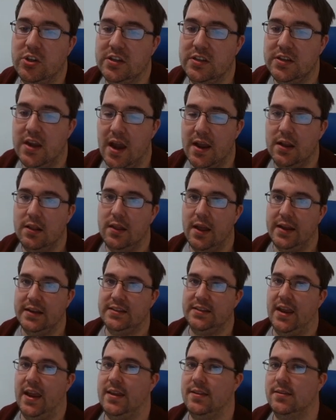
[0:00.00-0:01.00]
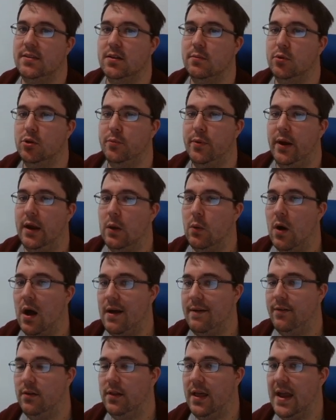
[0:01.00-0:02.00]
is kind of like saying that the blueberry
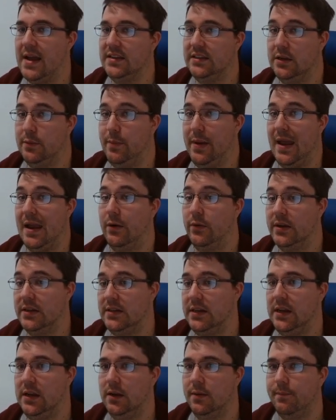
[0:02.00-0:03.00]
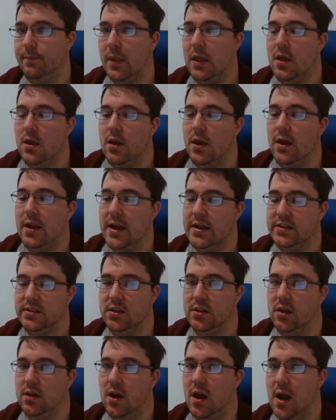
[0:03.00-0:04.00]
waffle has a parity. It has
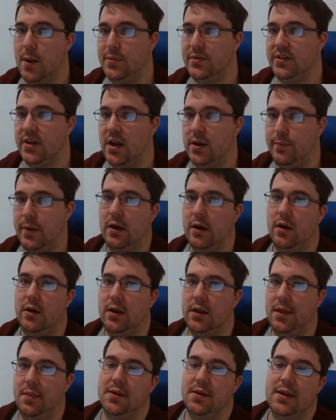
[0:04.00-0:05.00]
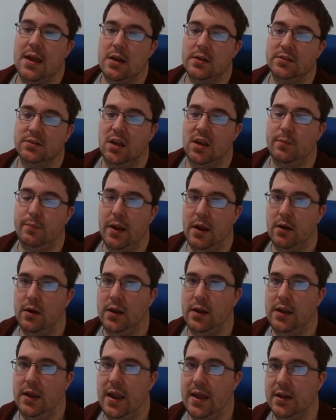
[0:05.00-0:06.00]
the upside parity and the downside
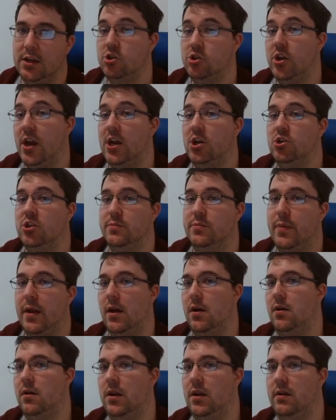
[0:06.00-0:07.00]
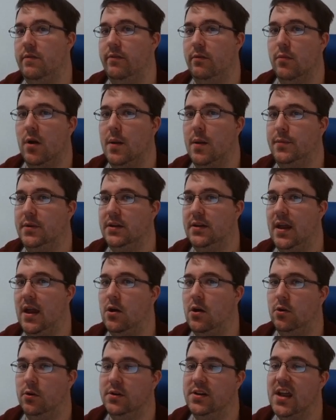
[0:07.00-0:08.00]
parity, and it changes parity from up to
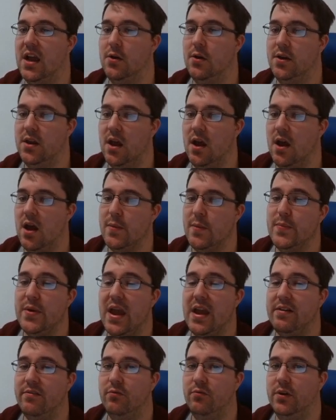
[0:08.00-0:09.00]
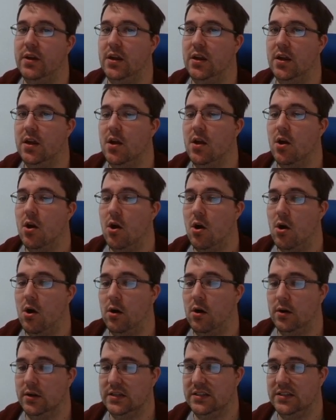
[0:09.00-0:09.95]
down or down to up every R